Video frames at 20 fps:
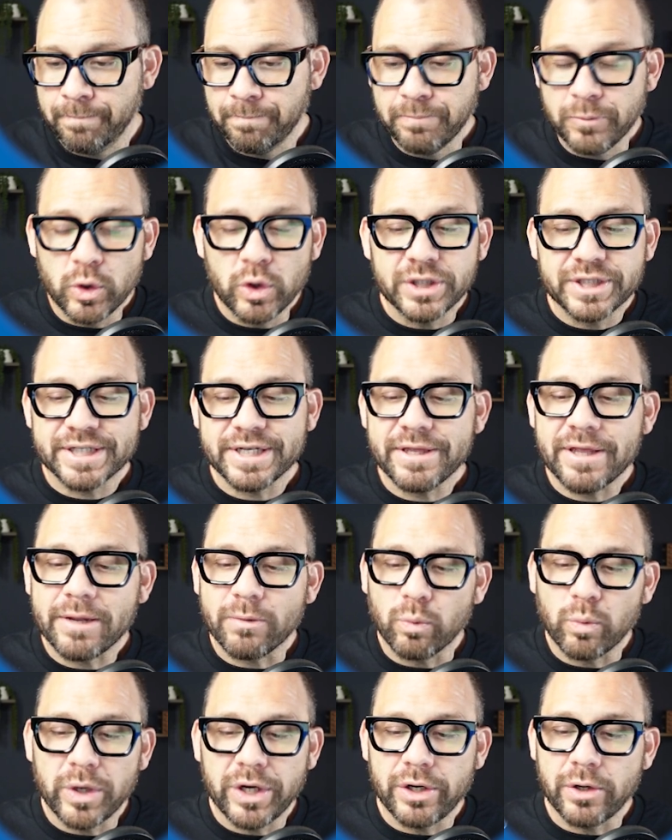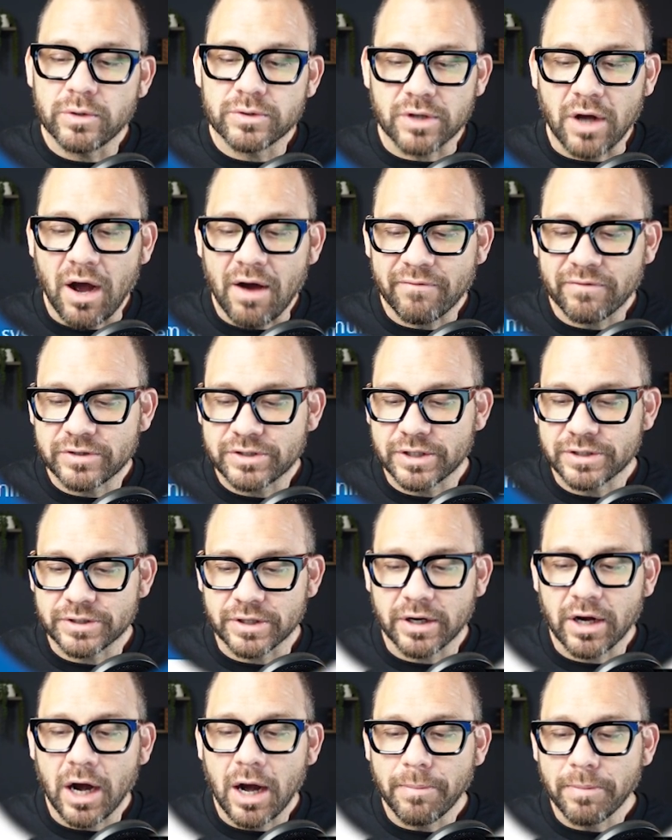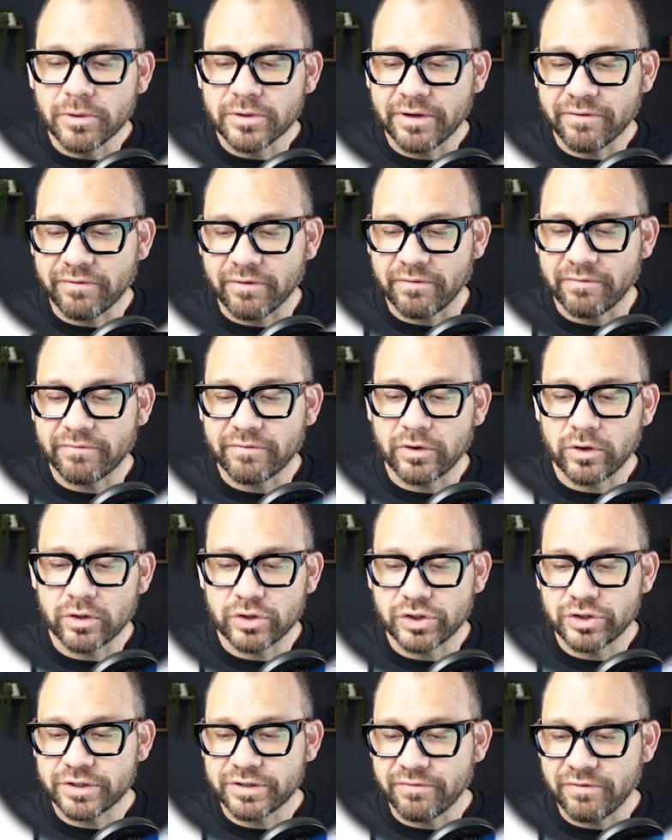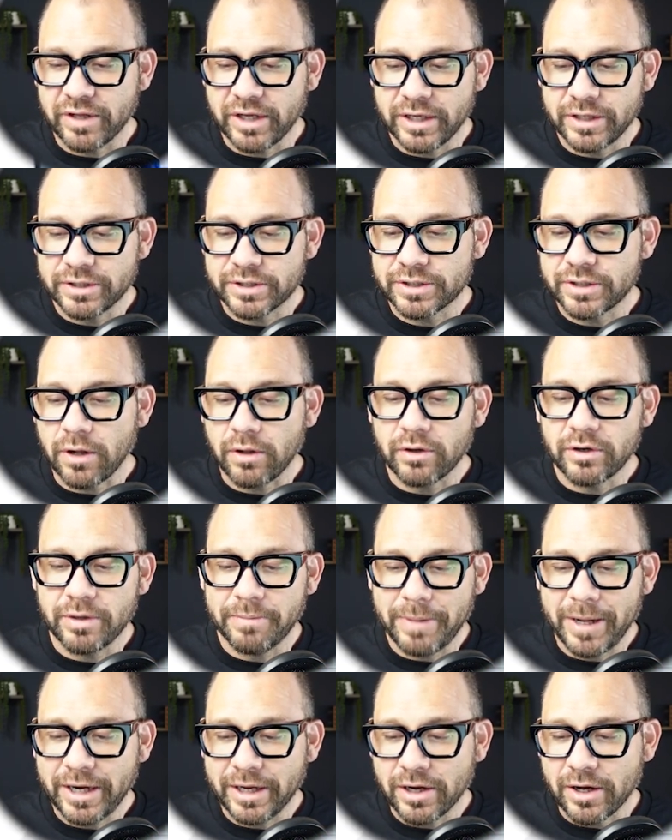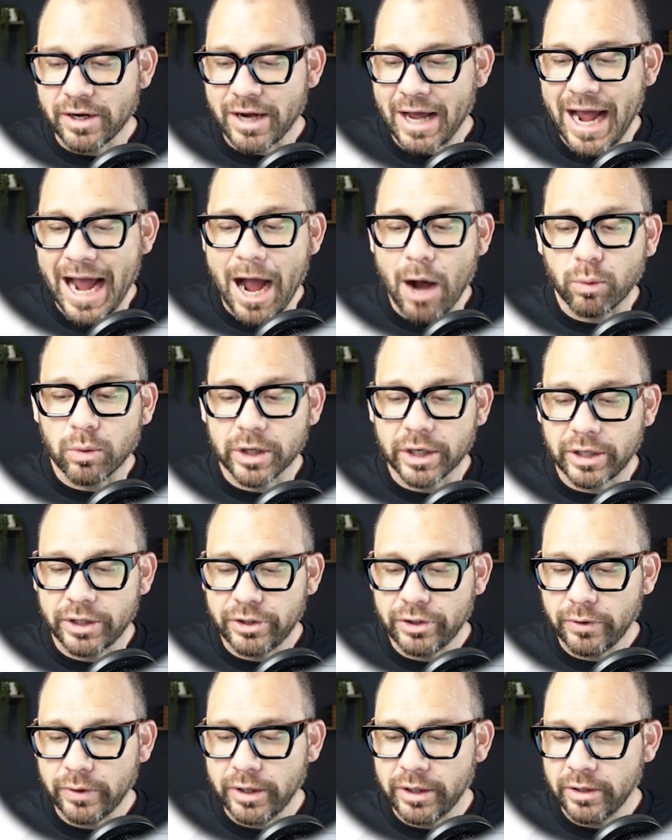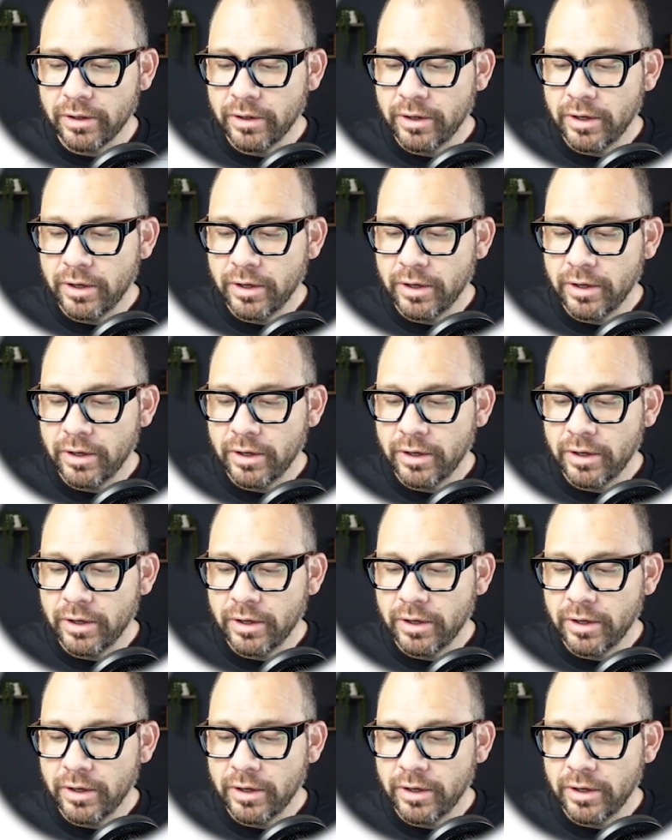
You can see that Windows offers us a couple different versions of the installer depending on how we're going to do it.